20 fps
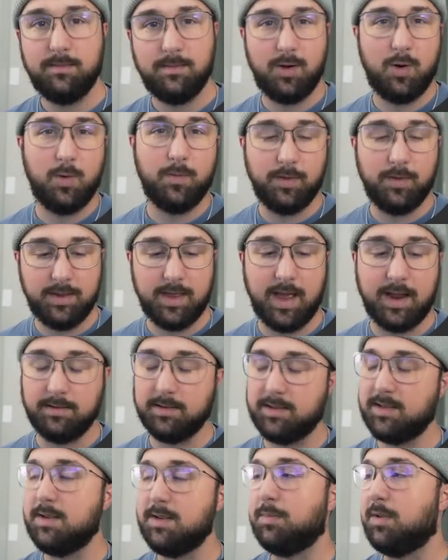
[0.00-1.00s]
Hopefully
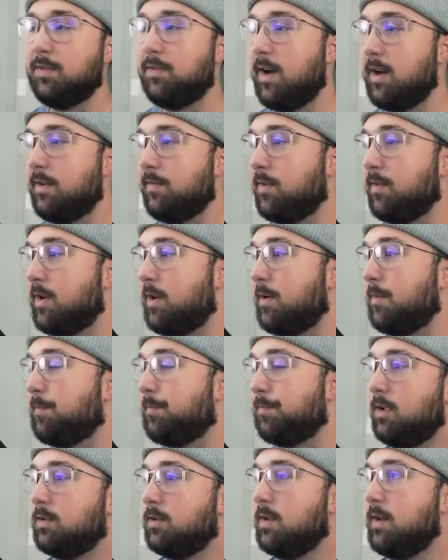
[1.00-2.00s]
that simplified it for you.
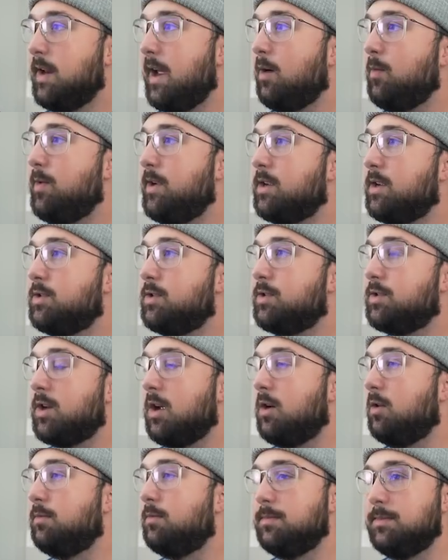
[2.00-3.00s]
So now we can just
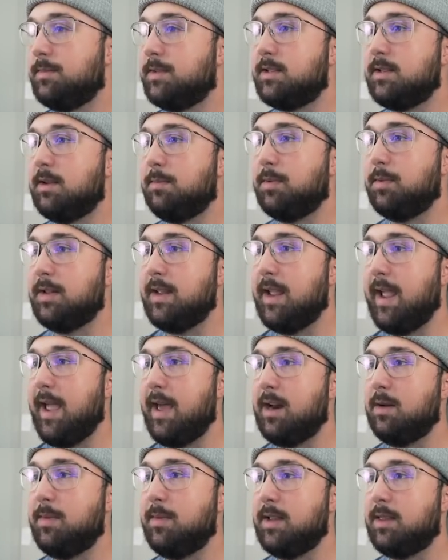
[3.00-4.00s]
go and simply
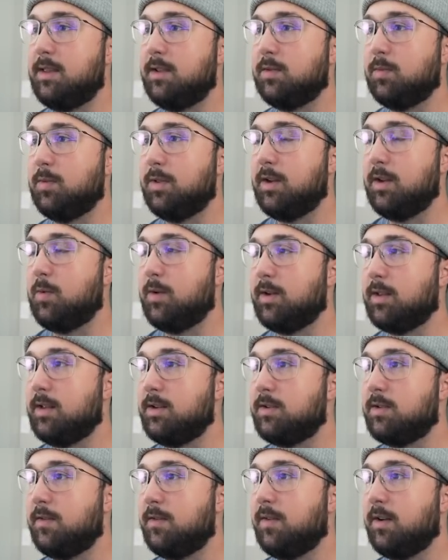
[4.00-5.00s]
animate this really
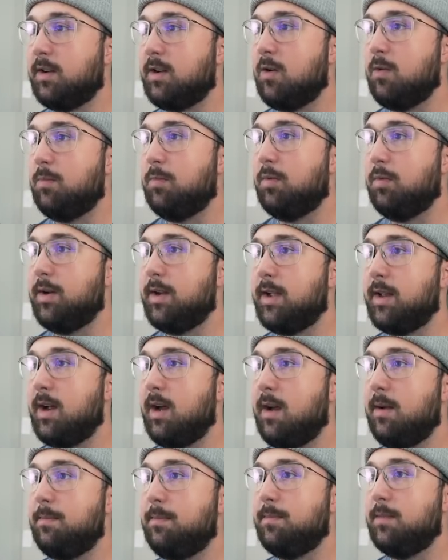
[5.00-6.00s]
quickly. So if I go bring it
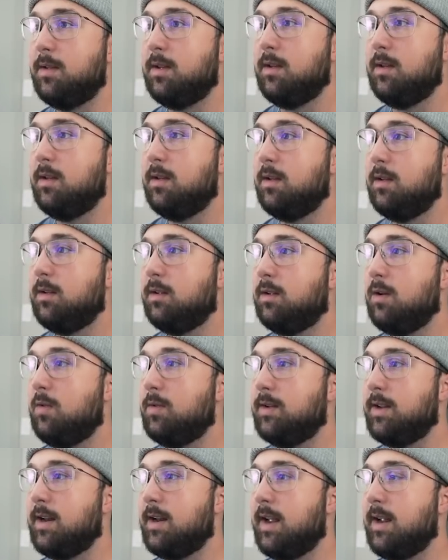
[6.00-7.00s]
up, go
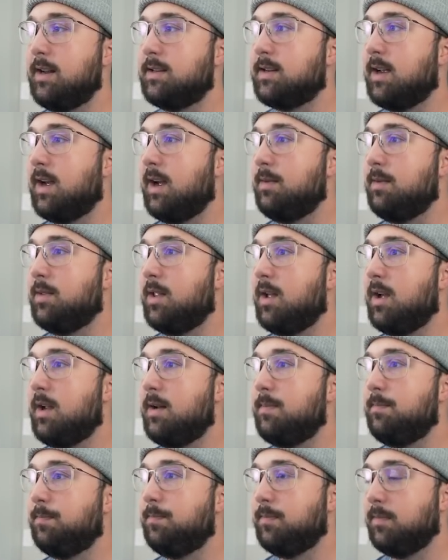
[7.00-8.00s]
and get a
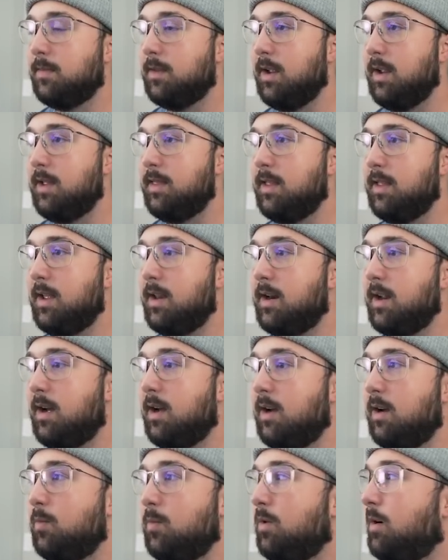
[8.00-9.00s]
timeline, and then
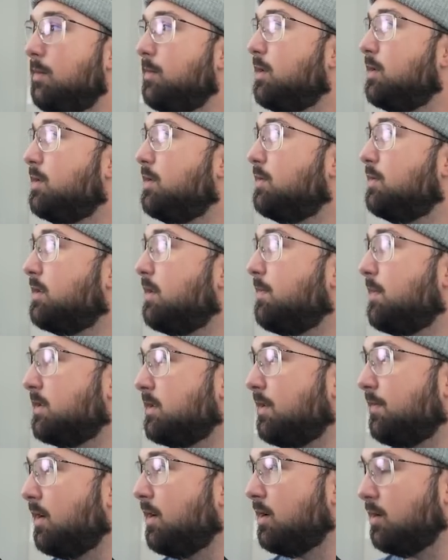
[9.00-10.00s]
what I'm gonna do is give
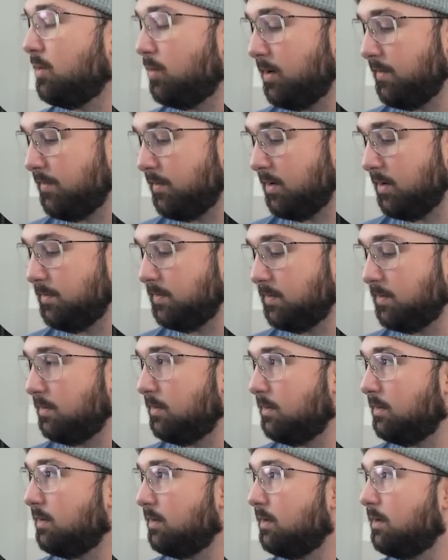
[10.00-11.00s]
myself 120 frames,
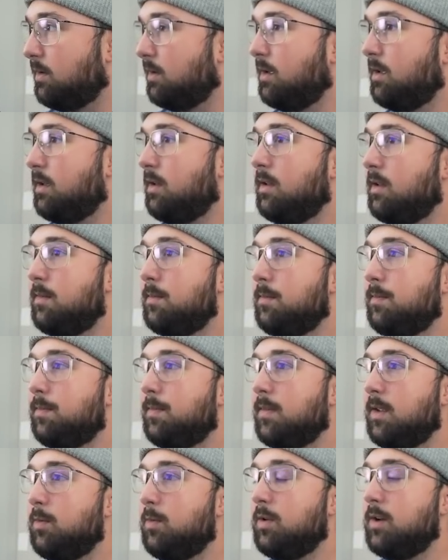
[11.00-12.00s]

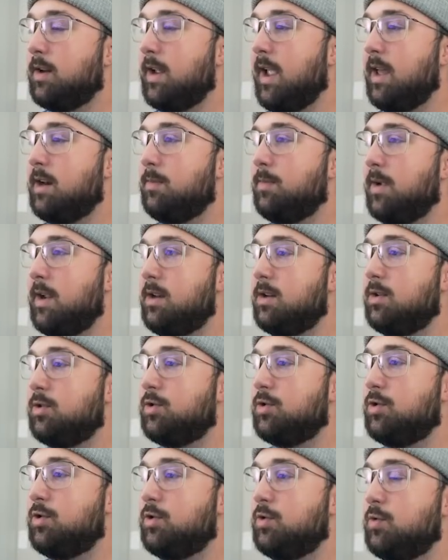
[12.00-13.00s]
and we're gonna
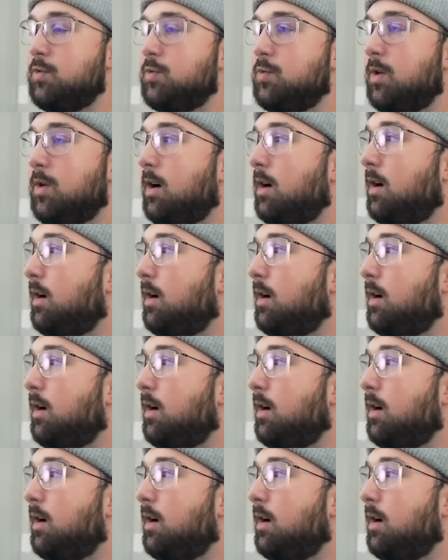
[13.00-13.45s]
animate to